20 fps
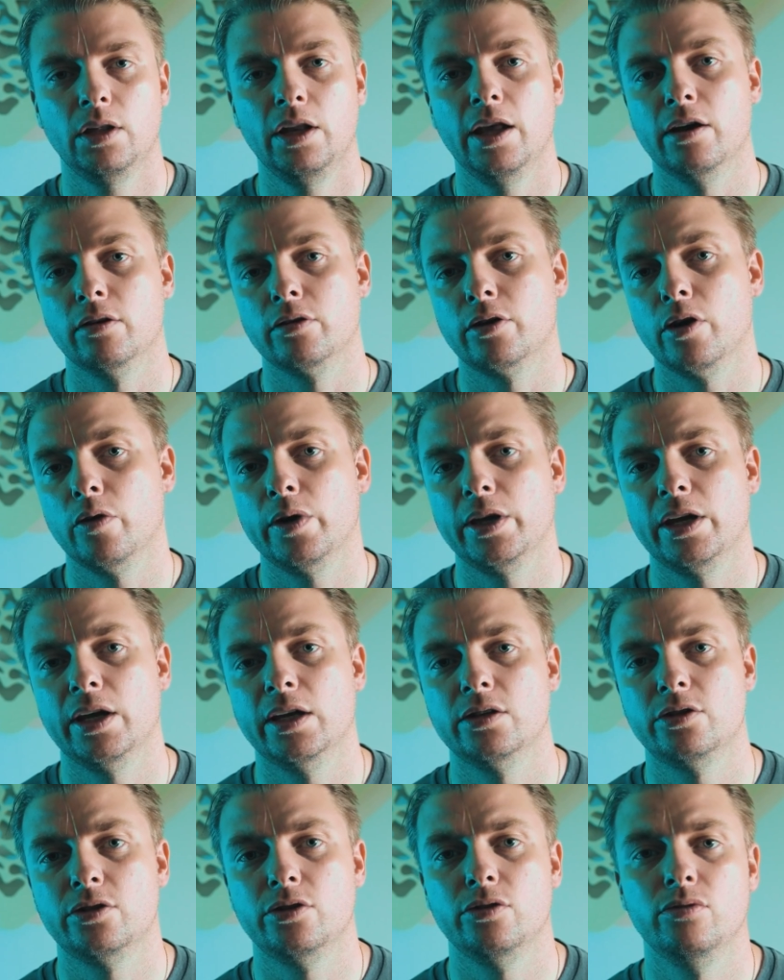Now, going
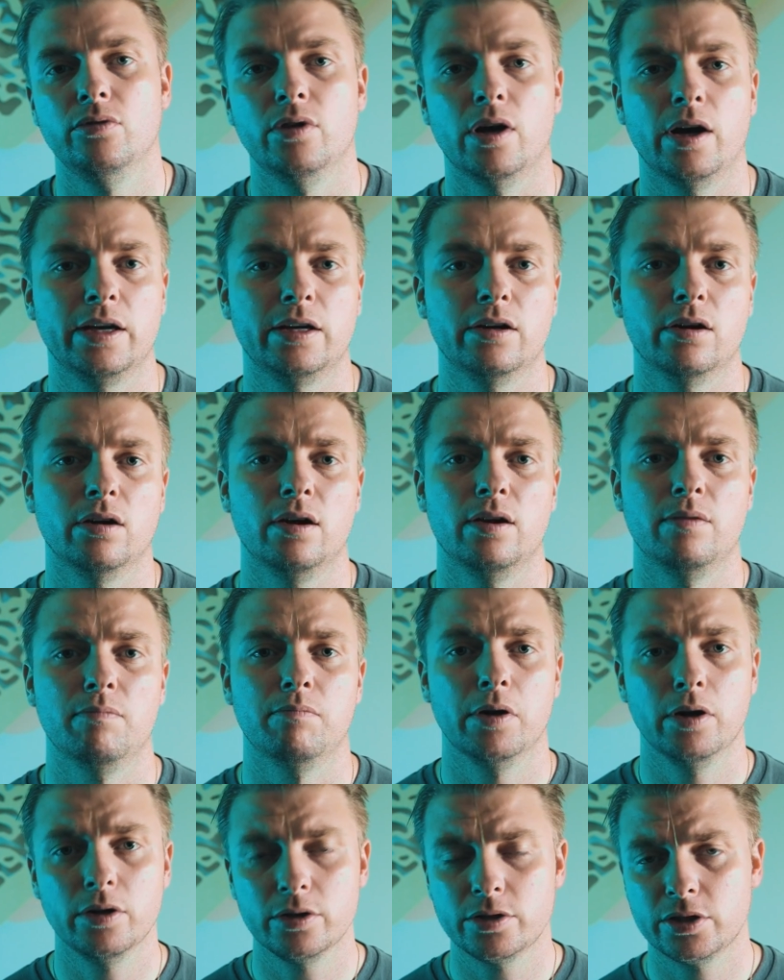into Nikon
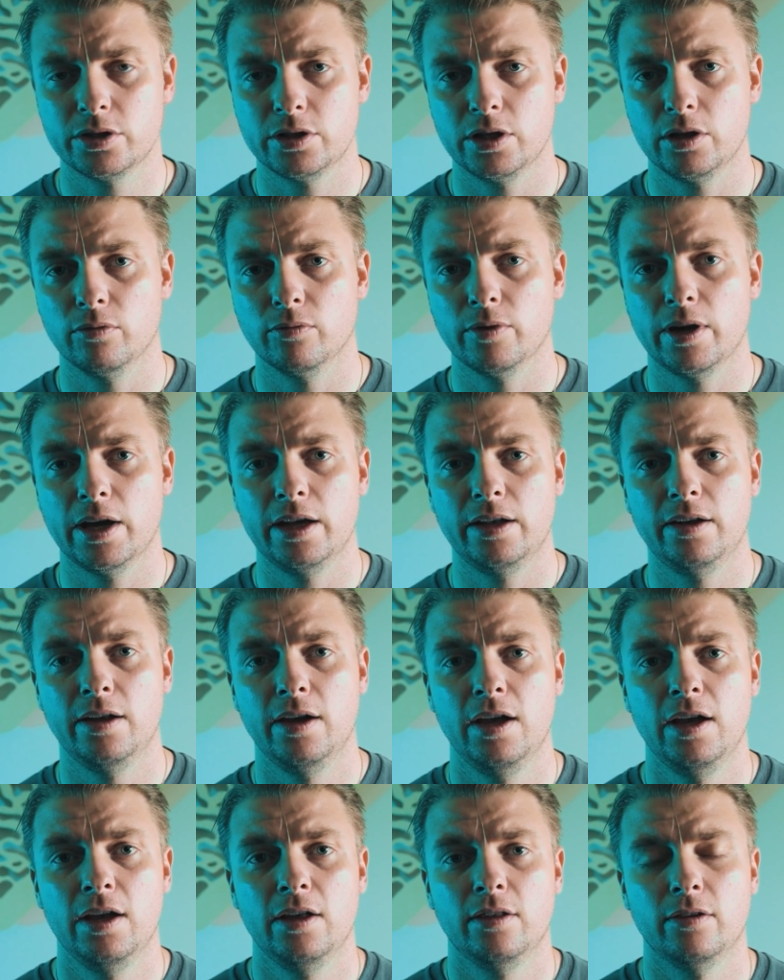purchasing Red,
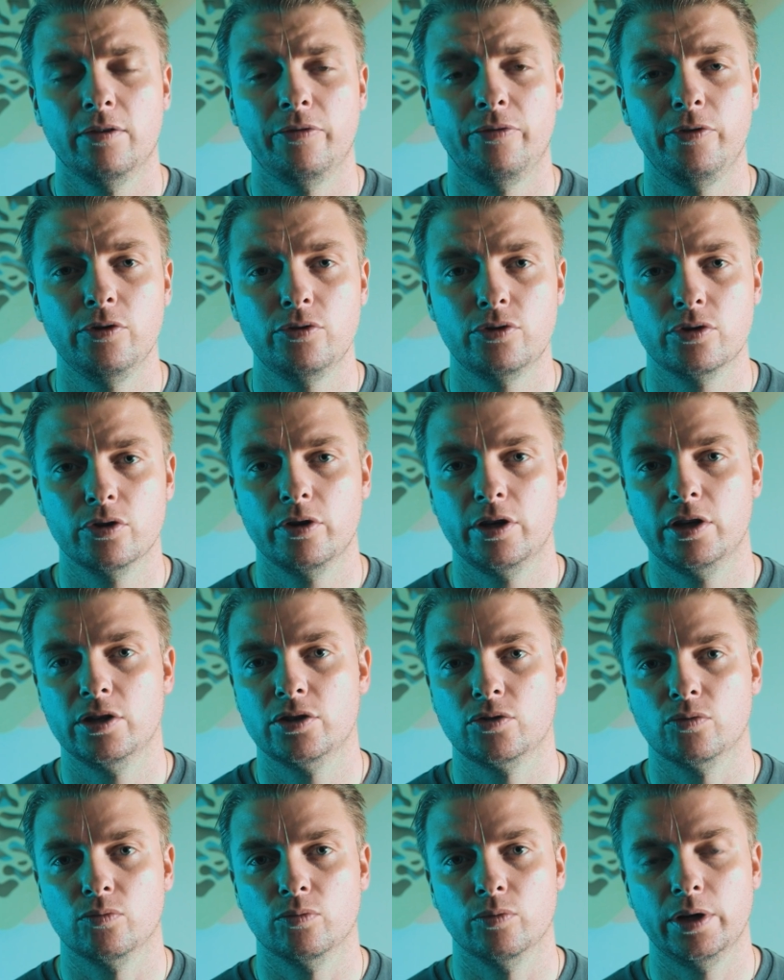the future
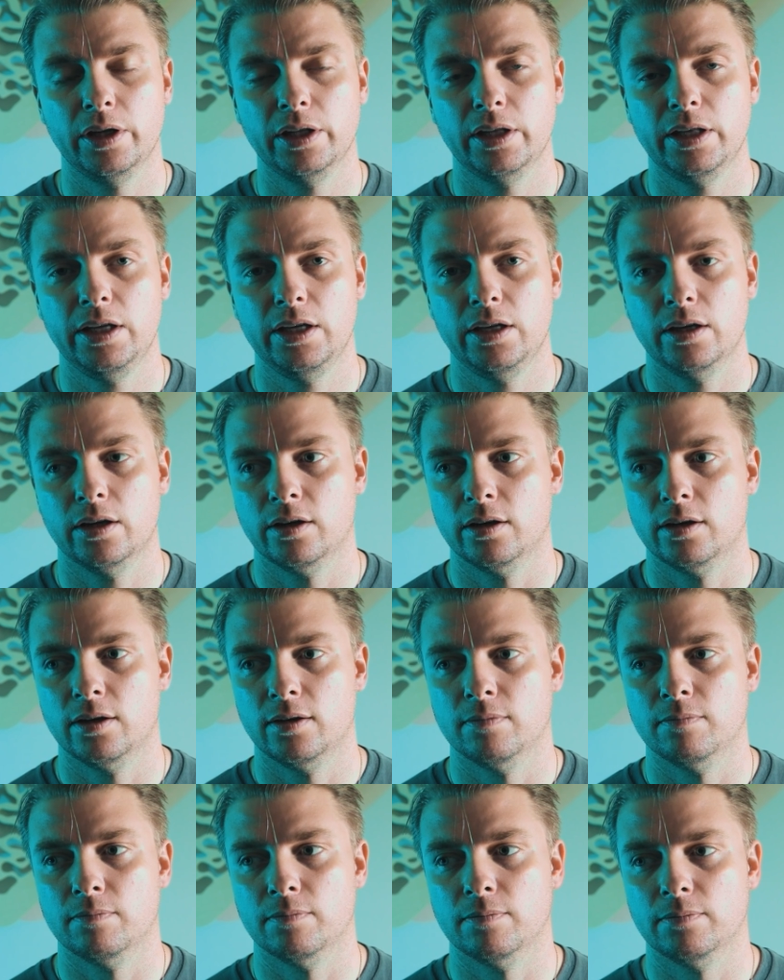is really
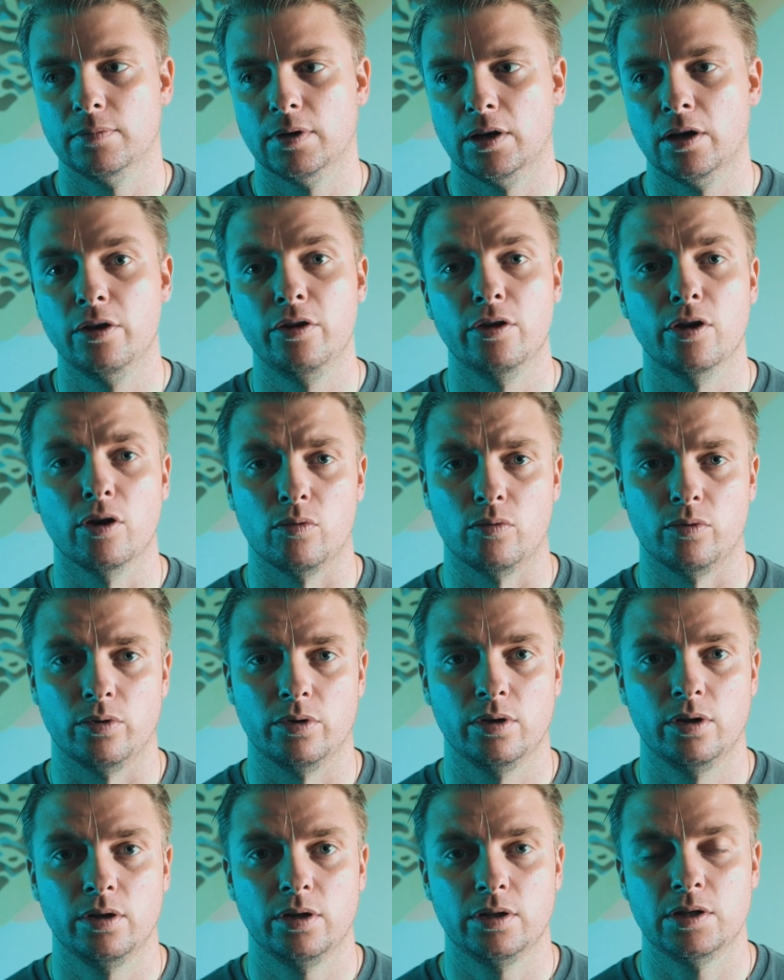
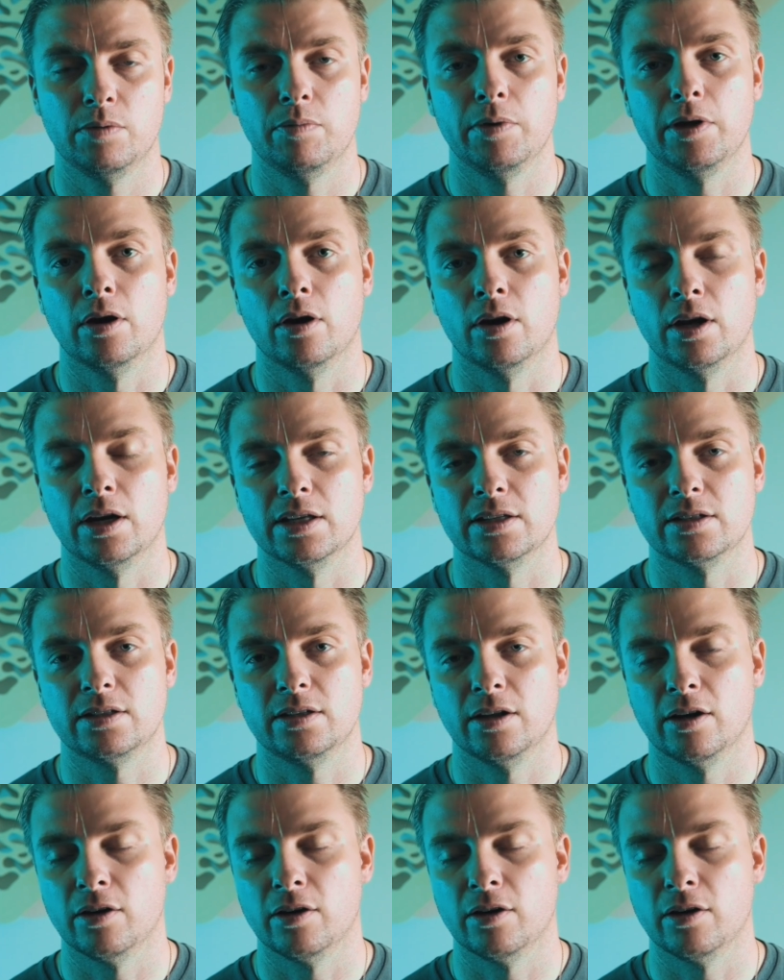unknown, to be honest.